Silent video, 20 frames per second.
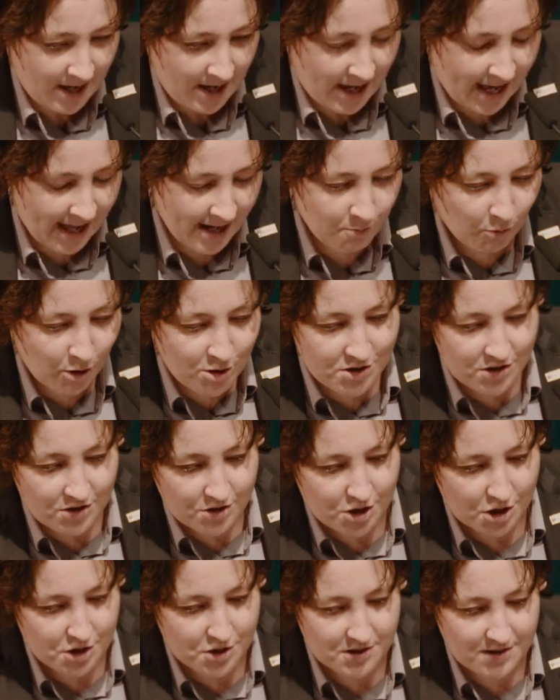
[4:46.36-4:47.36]
And it wasn't
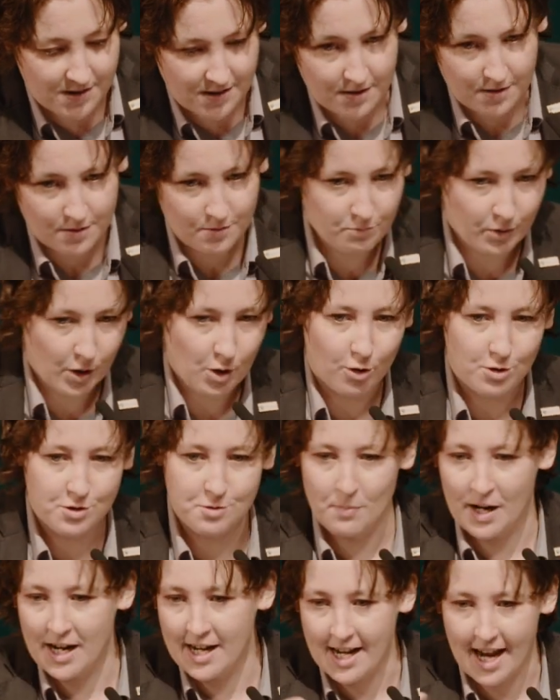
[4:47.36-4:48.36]
just because
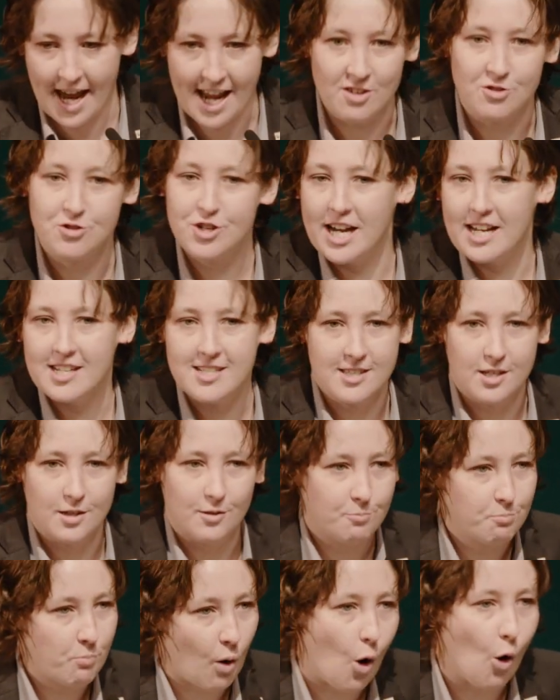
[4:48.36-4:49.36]
my interest
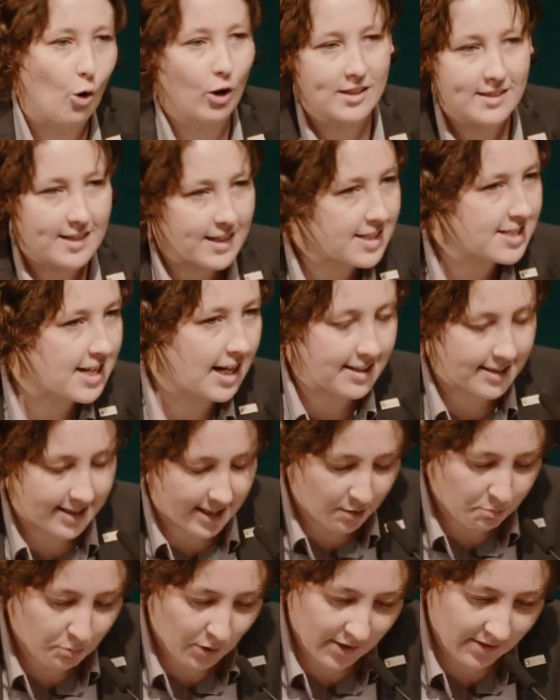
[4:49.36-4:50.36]
in politics had
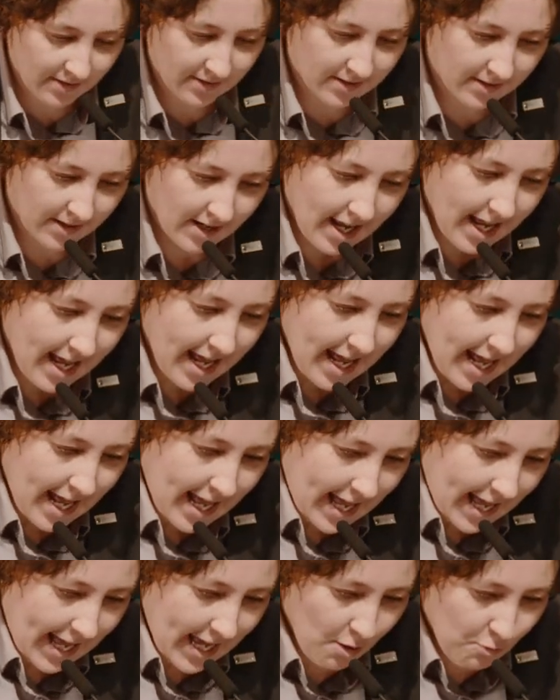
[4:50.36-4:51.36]
deepened.
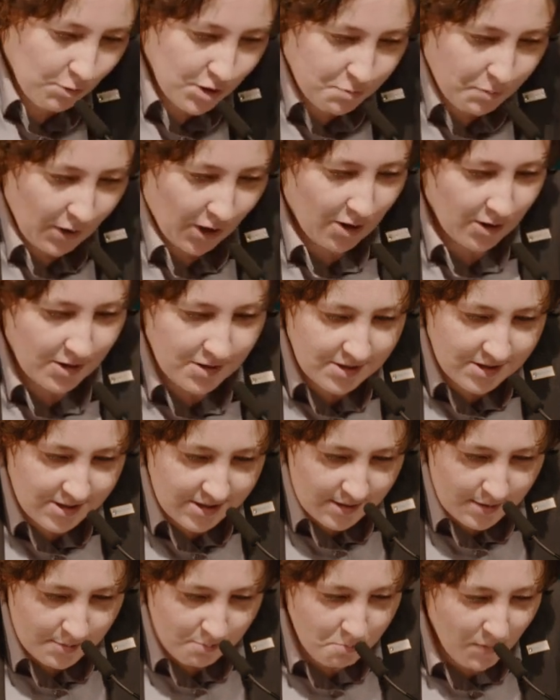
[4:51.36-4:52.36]
It was
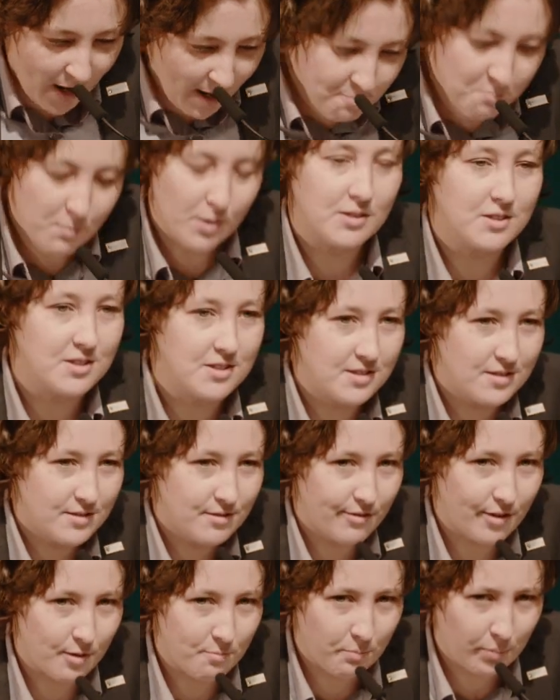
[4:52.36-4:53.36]
because members
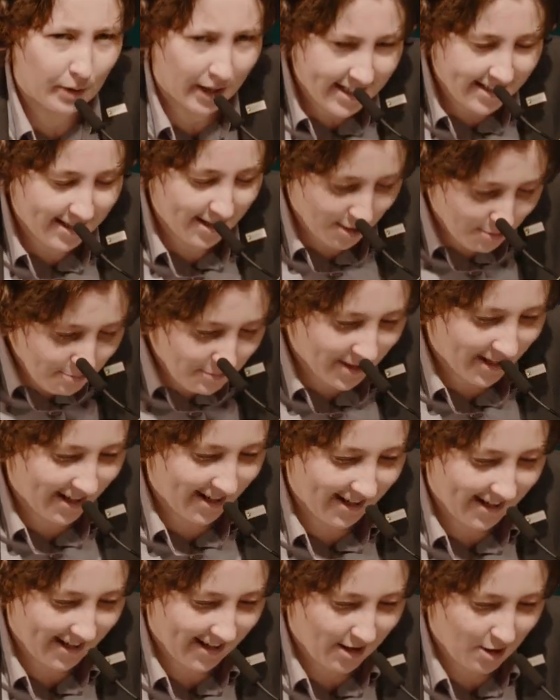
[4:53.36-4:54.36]
from Plaid
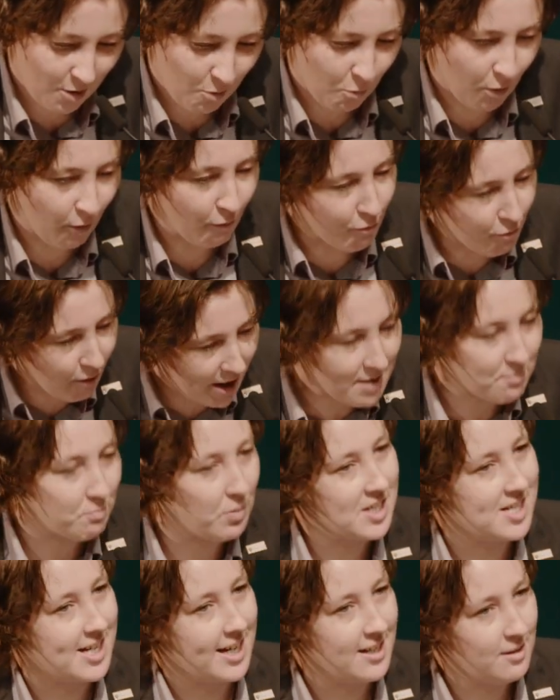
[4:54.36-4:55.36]
Cymru were right
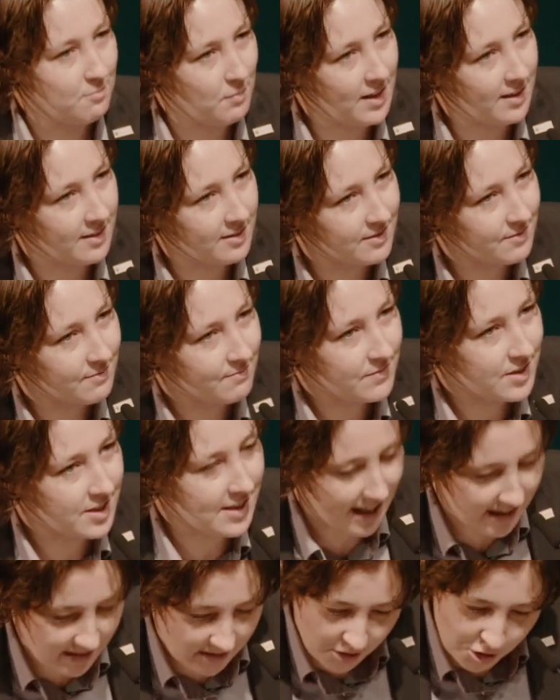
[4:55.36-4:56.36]
beside me,
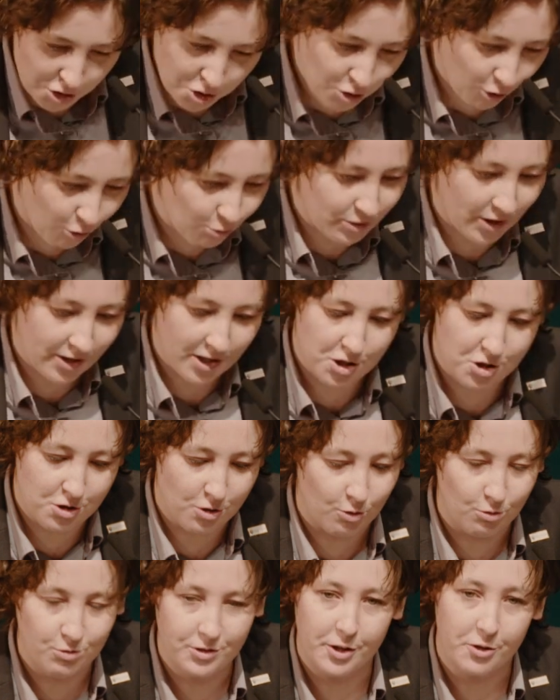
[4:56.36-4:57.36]
standing shoulder to
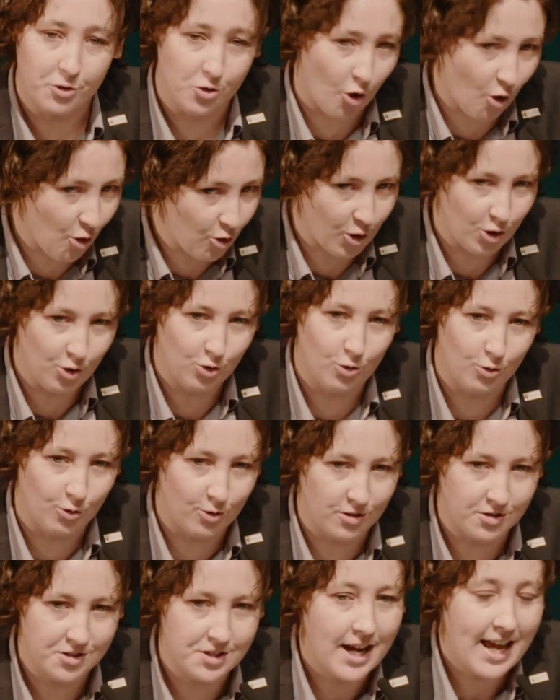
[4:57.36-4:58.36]
shoulder, knocking
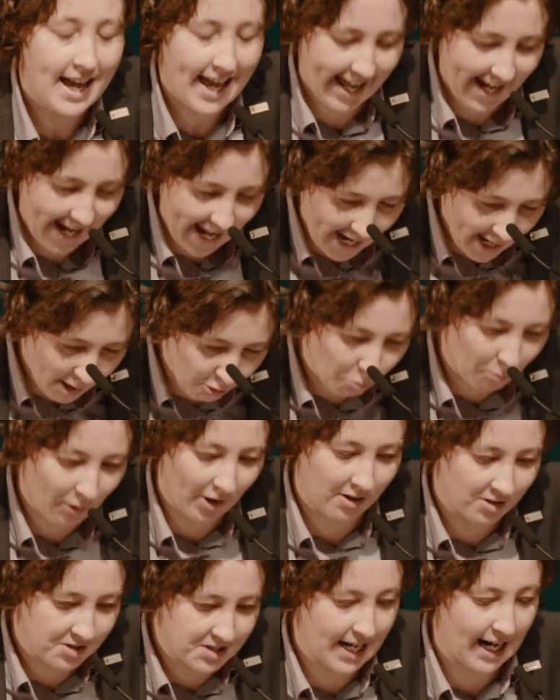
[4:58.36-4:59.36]
doors and
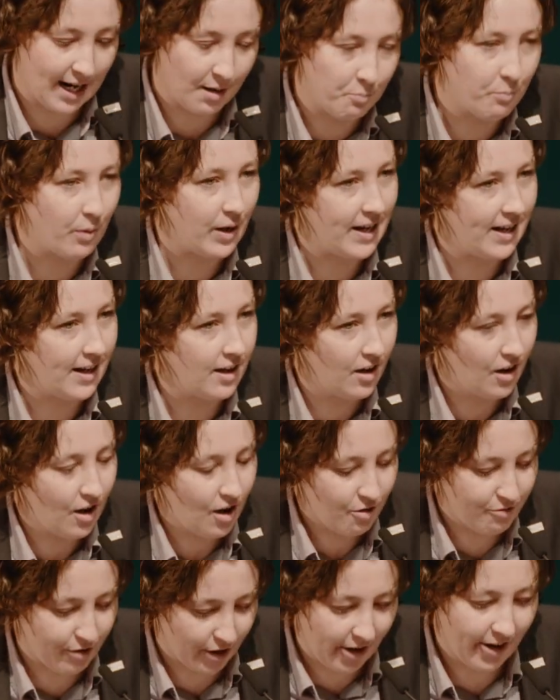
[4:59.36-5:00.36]
helping us campaign
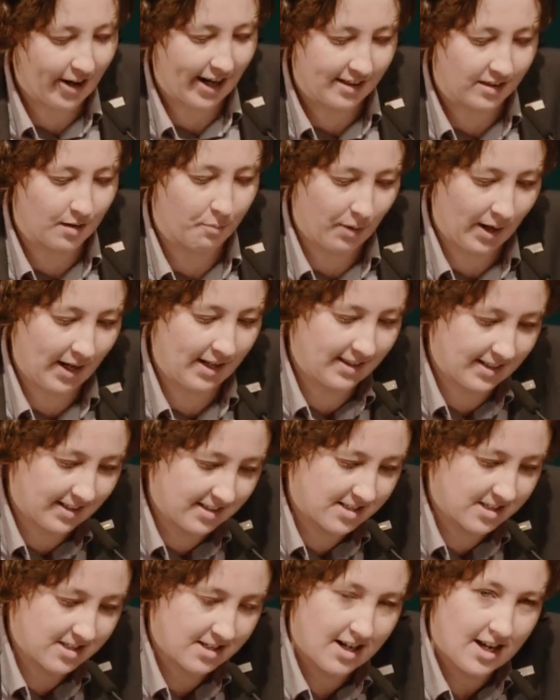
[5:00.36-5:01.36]
for our
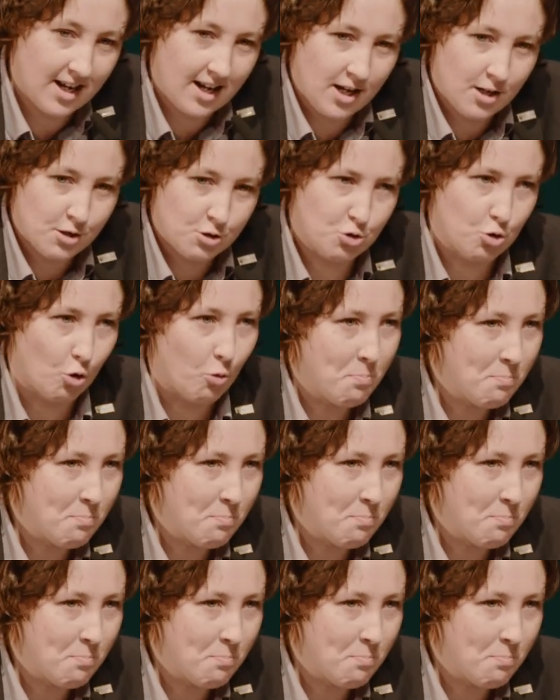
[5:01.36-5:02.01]
independence. So